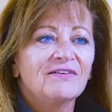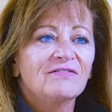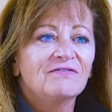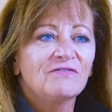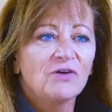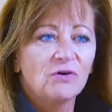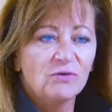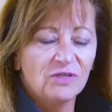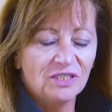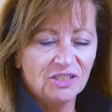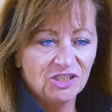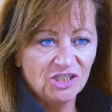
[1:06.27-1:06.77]

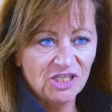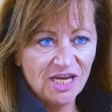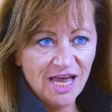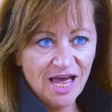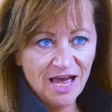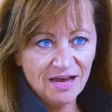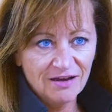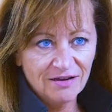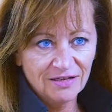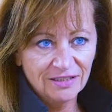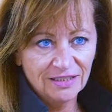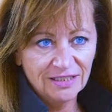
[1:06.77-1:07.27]
phone and
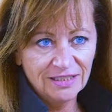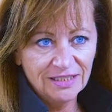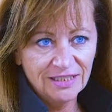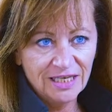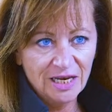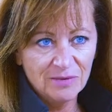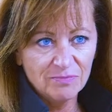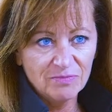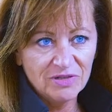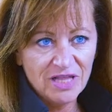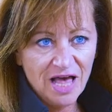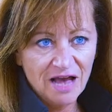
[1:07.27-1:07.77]
chat on the
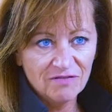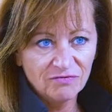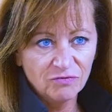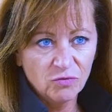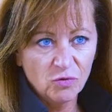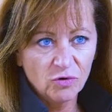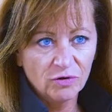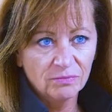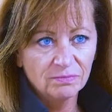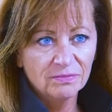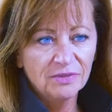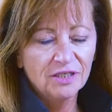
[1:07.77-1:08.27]
same
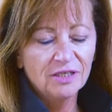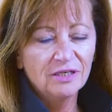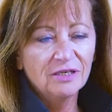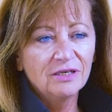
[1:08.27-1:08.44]
platform